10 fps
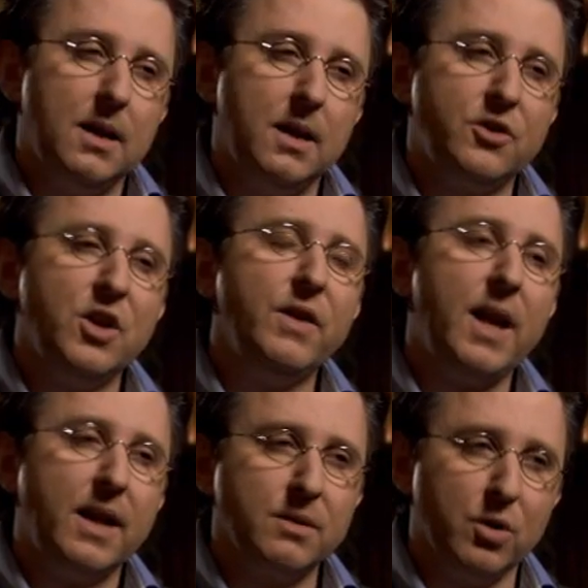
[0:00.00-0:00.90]
Jeffrey
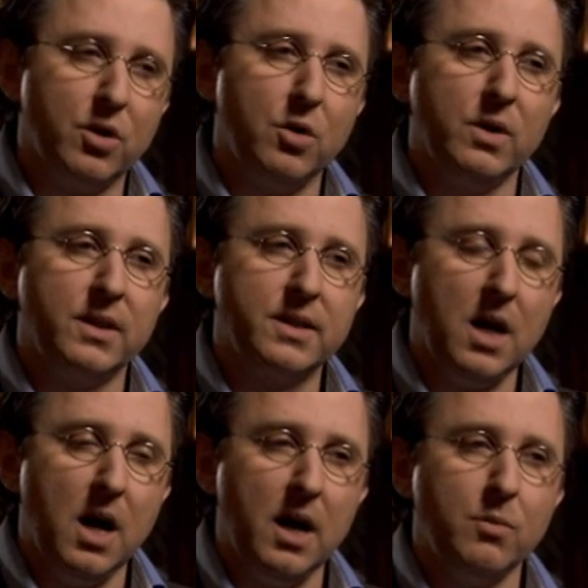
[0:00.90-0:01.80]
Katzenberg, who at the
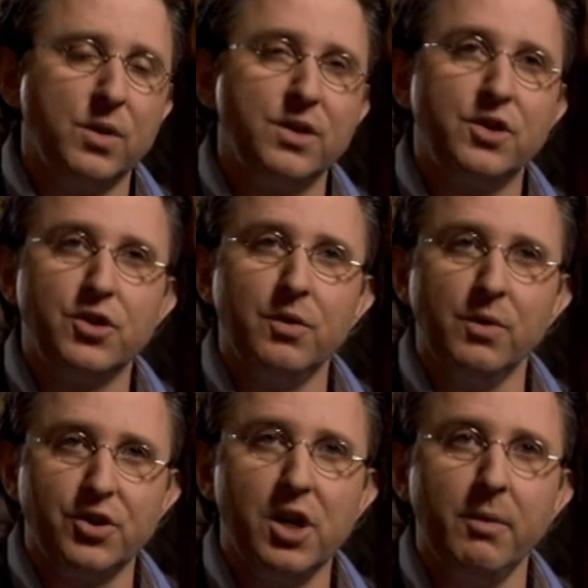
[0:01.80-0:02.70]
time was,
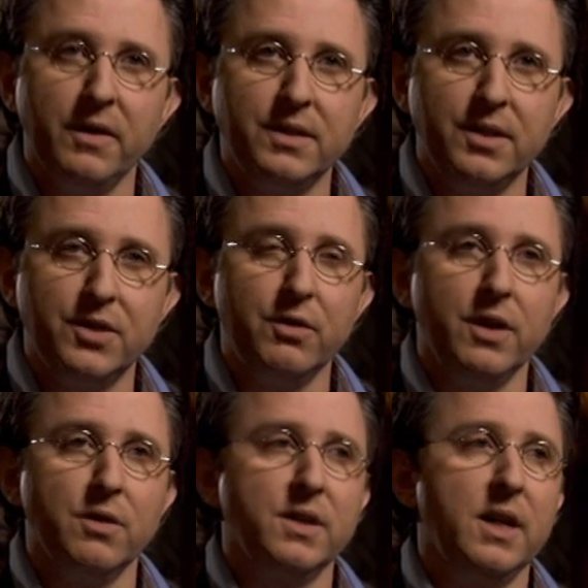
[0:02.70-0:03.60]
was chairman of the Disney
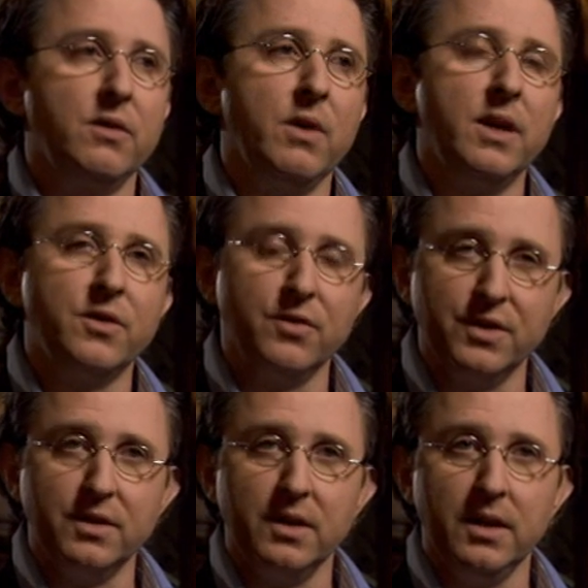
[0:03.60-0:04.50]
Studios and had great
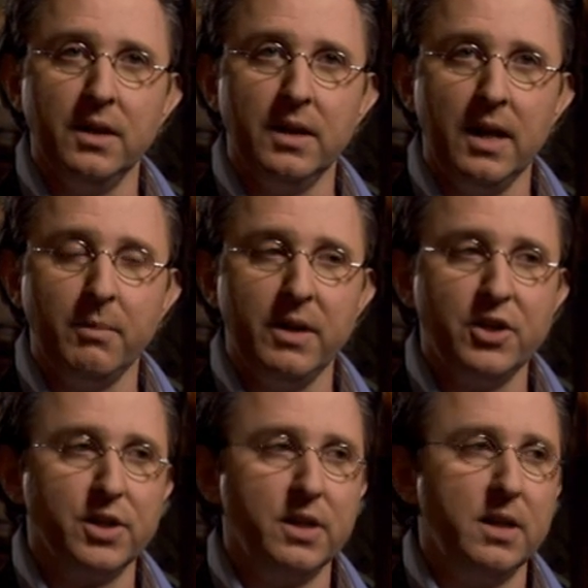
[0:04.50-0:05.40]
interest in
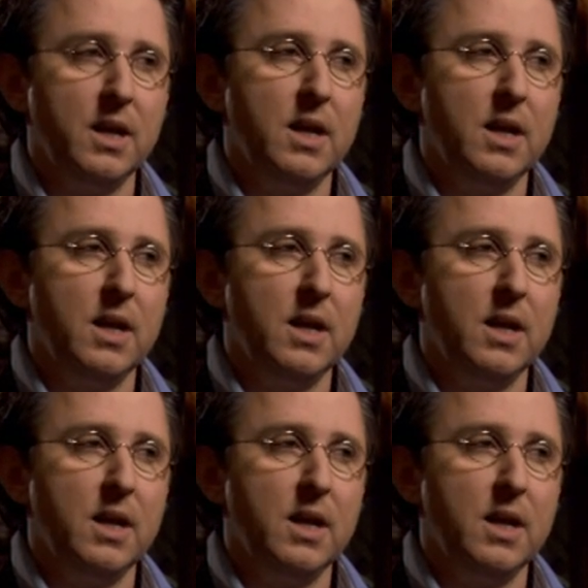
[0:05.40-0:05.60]
animation,